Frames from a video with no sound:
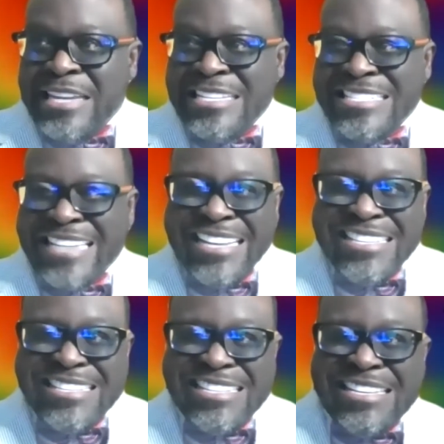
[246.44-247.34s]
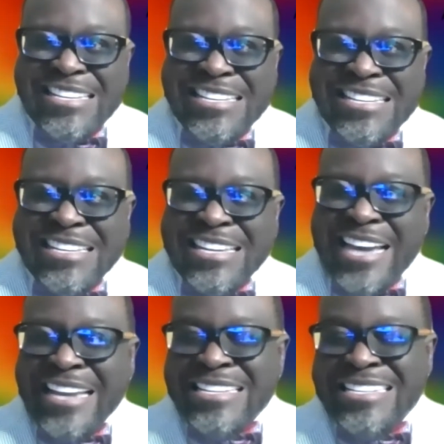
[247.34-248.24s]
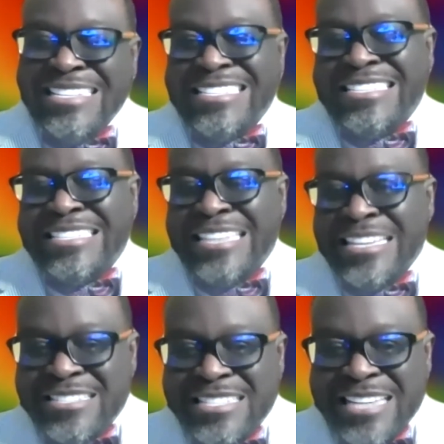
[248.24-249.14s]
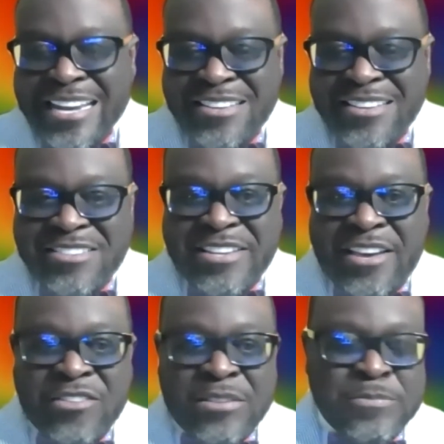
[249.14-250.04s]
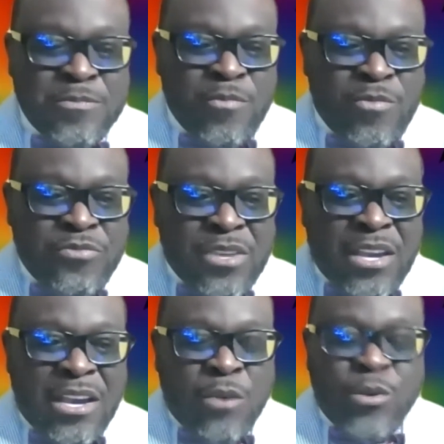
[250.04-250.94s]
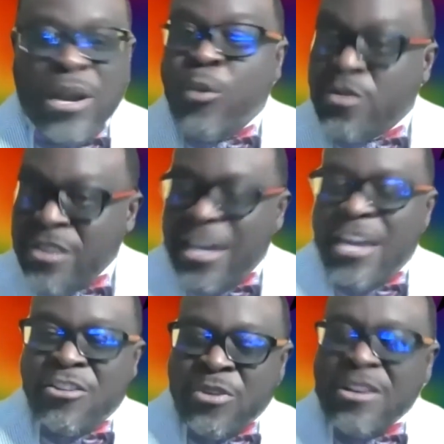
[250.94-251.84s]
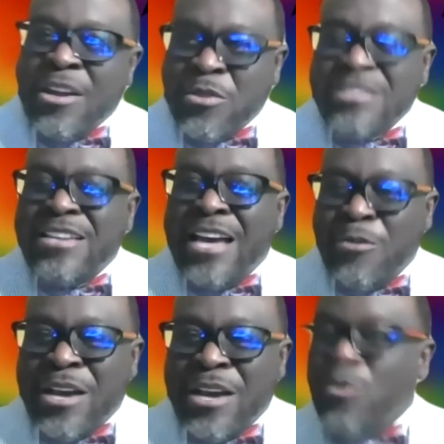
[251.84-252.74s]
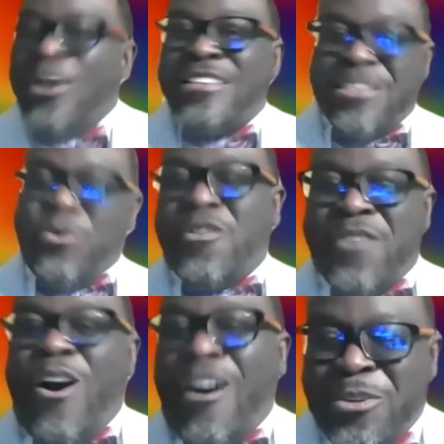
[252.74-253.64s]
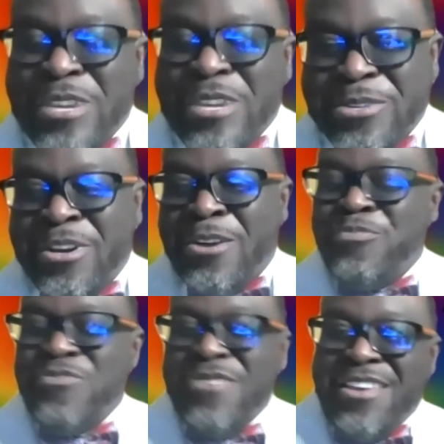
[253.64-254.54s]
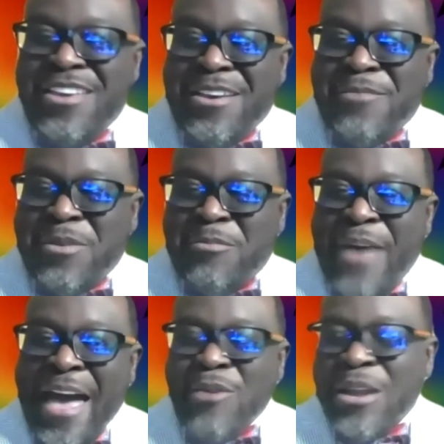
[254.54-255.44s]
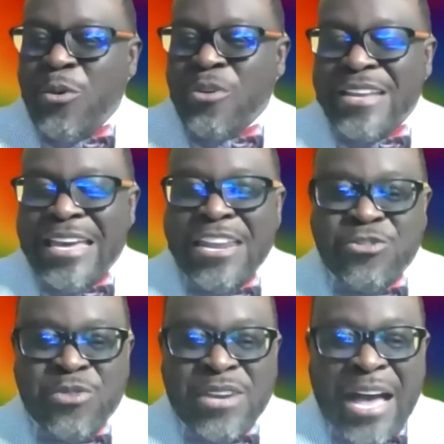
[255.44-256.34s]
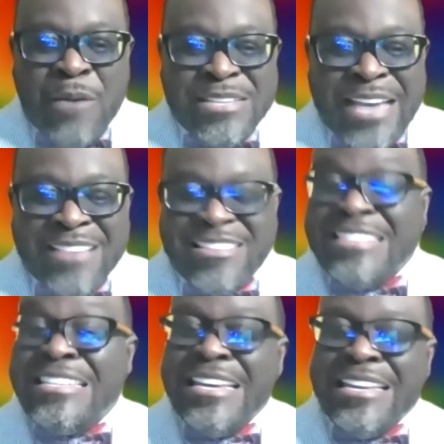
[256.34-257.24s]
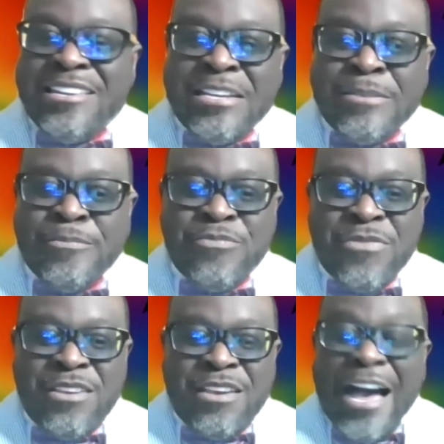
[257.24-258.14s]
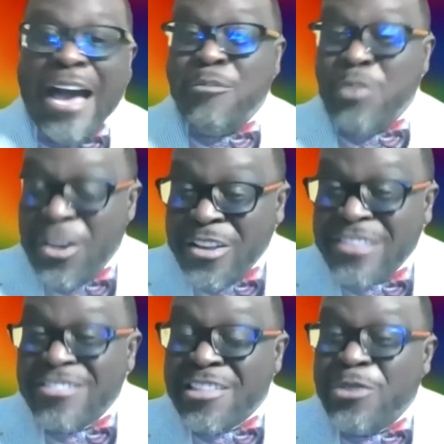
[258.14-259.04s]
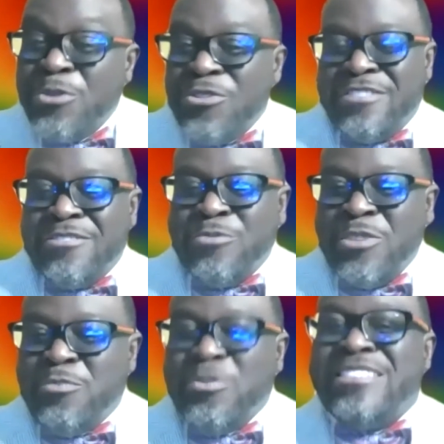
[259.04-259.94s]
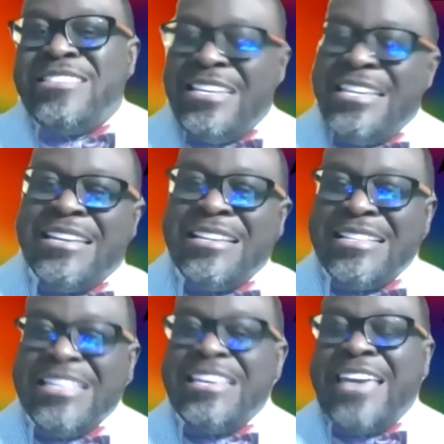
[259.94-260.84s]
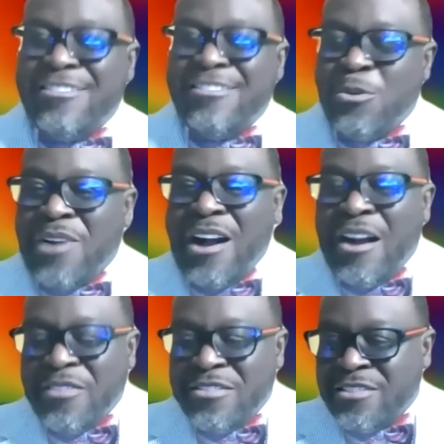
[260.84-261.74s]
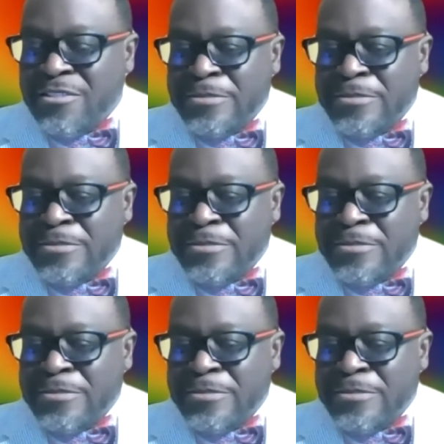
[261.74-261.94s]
1996, 97, when I worked in industry, and there was a time when I wasn't working for ArganoInterRel, but back when I worked in industry, I was actually attending Hyperion Solutions, which preceded the Kscope conferences.